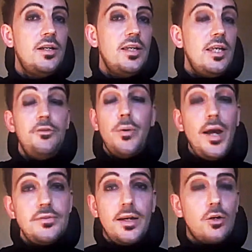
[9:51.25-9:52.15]
if you
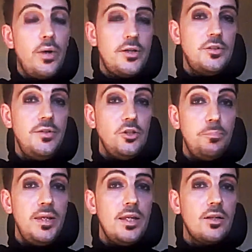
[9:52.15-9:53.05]
ask that question, then you're
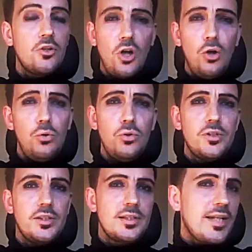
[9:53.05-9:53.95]
being cold
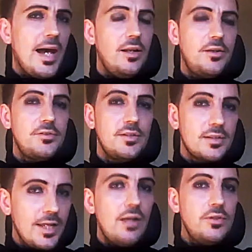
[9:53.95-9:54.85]
and callous and
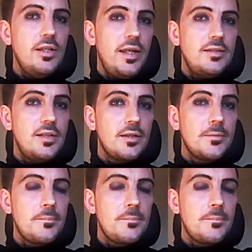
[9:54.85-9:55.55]
calculating.